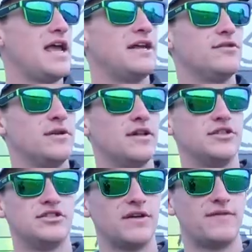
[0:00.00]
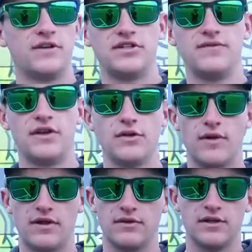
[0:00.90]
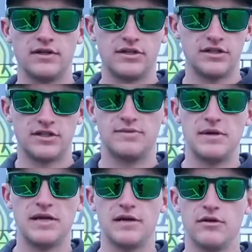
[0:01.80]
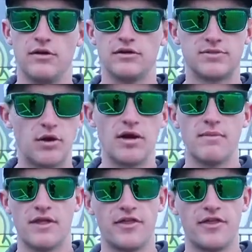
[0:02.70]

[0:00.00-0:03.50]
and doing a legit fishing video rather than just me, you know, spraying my